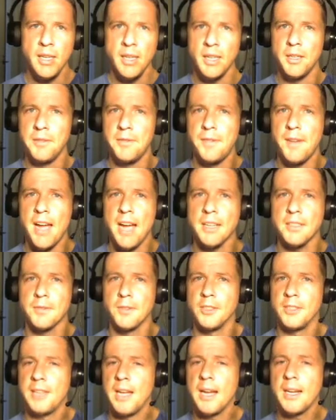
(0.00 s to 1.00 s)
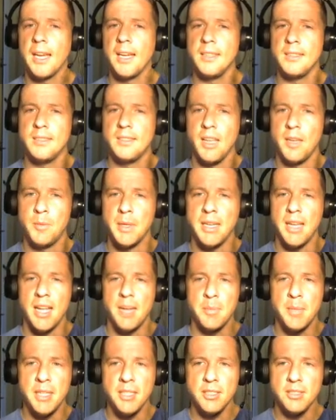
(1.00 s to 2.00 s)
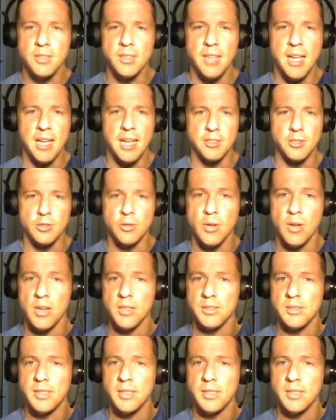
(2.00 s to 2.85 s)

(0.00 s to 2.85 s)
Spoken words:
In fact, for decades, they've been administered as drugs